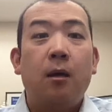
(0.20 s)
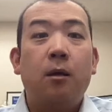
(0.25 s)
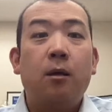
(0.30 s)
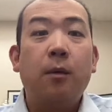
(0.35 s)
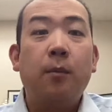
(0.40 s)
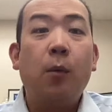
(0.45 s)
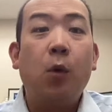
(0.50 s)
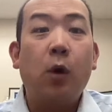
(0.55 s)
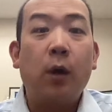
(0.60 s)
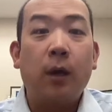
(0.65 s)

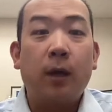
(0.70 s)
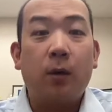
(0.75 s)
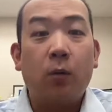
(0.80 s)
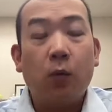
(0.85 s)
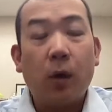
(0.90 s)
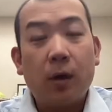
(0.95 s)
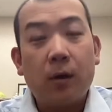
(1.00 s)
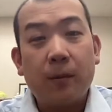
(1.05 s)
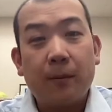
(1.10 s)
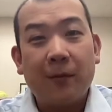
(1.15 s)
Good morning
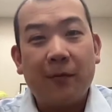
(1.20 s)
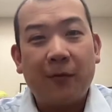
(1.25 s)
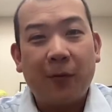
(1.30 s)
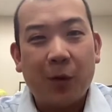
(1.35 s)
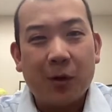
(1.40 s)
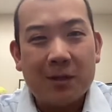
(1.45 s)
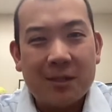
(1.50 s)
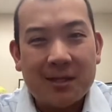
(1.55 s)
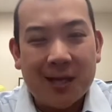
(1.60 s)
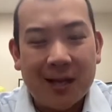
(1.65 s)
and welcome to
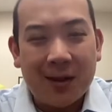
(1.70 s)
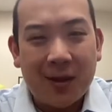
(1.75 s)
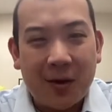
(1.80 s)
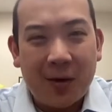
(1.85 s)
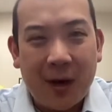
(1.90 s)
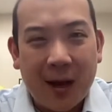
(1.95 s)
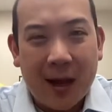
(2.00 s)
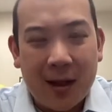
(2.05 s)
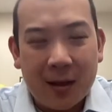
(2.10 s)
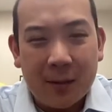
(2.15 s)
Fort
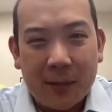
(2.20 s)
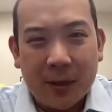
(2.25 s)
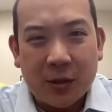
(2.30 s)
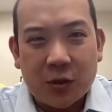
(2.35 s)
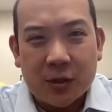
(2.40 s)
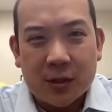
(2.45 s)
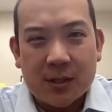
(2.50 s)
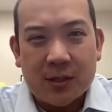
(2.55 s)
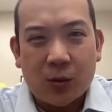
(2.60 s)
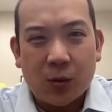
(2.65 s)
Zeller
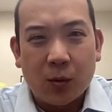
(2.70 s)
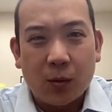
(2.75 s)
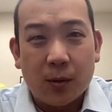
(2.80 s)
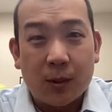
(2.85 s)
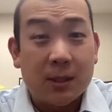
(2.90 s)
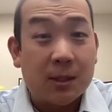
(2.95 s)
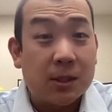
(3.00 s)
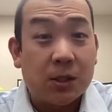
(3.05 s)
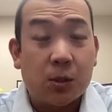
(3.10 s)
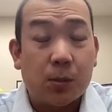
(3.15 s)
Elementary School.
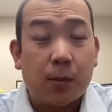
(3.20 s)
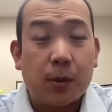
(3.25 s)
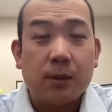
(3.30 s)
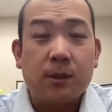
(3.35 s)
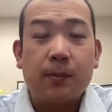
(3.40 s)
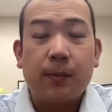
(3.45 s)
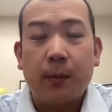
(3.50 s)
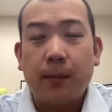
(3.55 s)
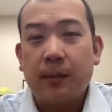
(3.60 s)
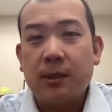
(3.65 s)
This is your
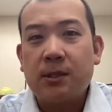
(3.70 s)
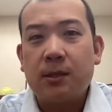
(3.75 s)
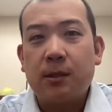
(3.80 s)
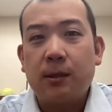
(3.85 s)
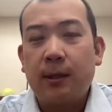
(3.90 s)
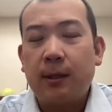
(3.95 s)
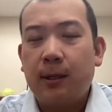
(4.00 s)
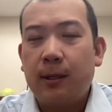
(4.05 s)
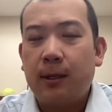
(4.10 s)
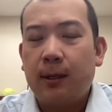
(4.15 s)
principal,
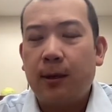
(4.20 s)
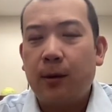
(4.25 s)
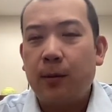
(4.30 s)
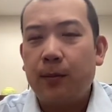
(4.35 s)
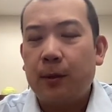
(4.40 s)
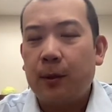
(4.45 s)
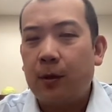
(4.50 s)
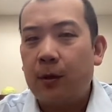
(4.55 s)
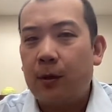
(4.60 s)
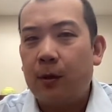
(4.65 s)
Mr. Lin, and I
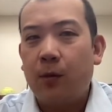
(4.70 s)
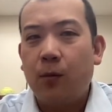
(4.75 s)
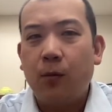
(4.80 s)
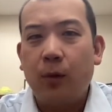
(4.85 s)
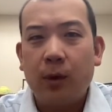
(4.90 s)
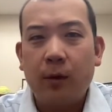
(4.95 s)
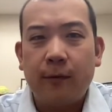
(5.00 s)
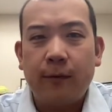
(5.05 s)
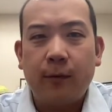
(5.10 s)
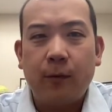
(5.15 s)
hope that you had a
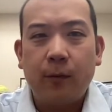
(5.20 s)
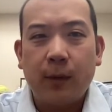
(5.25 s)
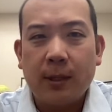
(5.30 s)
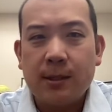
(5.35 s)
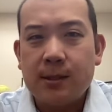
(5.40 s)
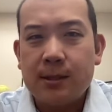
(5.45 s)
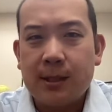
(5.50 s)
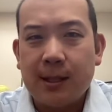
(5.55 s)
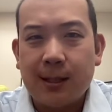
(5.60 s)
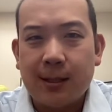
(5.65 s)
wonderful
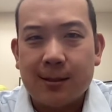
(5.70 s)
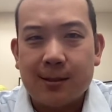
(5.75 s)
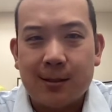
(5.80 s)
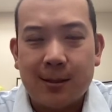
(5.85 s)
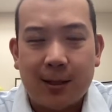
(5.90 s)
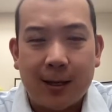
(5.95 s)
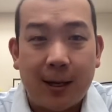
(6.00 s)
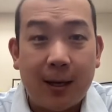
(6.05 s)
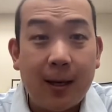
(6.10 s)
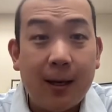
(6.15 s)
Wednesday
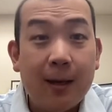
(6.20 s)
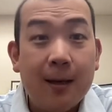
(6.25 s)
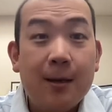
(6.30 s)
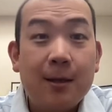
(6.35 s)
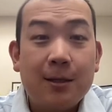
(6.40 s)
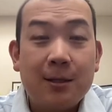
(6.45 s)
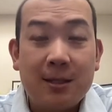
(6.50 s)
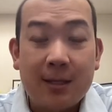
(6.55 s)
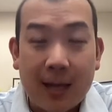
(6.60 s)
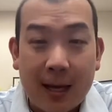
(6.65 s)
yesterday.
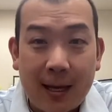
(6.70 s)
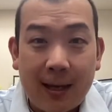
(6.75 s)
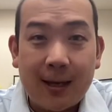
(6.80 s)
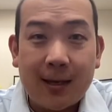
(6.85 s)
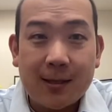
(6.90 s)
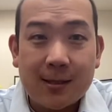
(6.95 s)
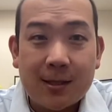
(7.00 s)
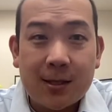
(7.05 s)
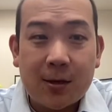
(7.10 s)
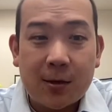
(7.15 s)
Today
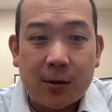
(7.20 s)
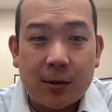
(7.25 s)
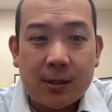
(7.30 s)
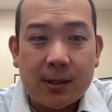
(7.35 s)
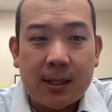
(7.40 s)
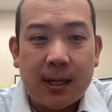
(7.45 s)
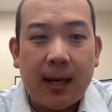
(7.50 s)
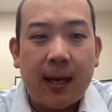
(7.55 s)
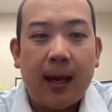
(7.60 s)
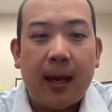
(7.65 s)
is
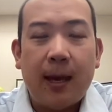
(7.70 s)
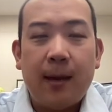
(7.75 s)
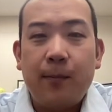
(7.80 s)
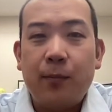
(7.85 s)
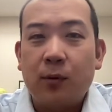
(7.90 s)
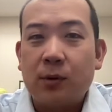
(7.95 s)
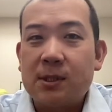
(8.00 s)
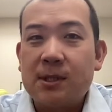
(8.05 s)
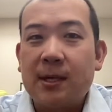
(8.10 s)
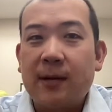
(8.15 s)
Thursday,
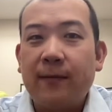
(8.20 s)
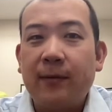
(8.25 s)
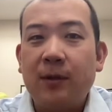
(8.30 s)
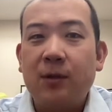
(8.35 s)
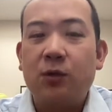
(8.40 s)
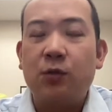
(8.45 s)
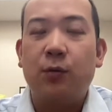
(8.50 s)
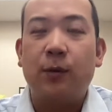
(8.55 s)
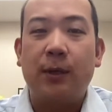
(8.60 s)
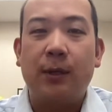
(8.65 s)
April
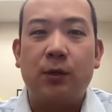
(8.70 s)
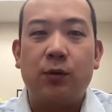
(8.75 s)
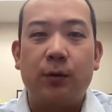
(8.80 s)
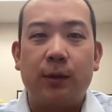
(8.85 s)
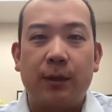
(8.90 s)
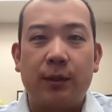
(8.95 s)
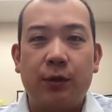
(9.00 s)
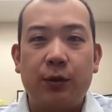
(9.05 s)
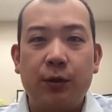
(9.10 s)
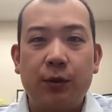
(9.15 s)
7th,
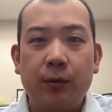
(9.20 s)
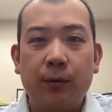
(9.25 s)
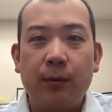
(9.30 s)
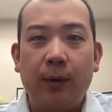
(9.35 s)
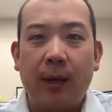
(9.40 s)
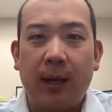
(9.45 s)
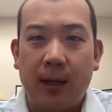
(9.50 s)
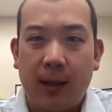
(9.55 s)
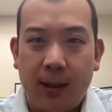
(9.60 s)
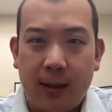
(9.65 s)

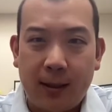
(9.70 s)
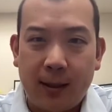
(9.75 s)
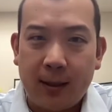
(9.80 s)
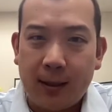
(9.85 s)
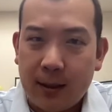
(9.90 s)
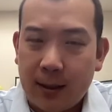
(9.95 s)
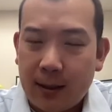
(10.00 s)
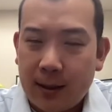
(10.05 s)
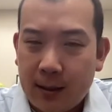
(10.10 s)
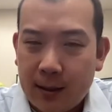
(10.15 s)
2022, and
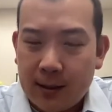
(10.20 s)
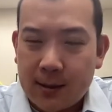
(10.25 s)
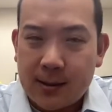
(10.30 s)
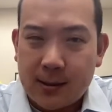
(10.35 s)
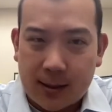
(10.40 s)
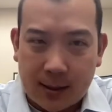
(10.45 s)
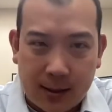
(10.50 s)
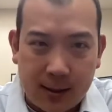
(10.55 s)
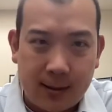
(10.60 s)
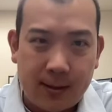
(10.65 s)
it
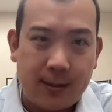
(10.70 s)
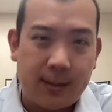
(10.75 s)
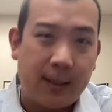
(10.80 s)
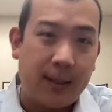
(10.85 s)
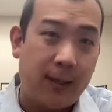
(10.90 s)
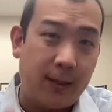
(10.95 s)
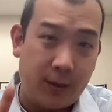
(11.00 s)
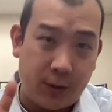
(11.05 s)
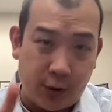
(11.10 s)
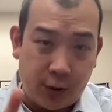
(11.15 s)
is a
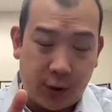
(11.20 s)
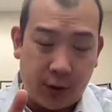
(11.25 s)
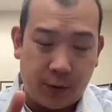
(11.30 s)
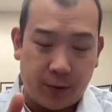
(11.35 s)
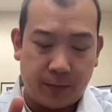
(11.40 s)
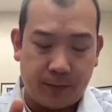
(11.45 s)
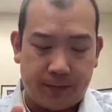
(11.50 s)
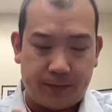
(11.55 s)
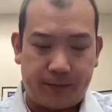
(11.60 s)
day two.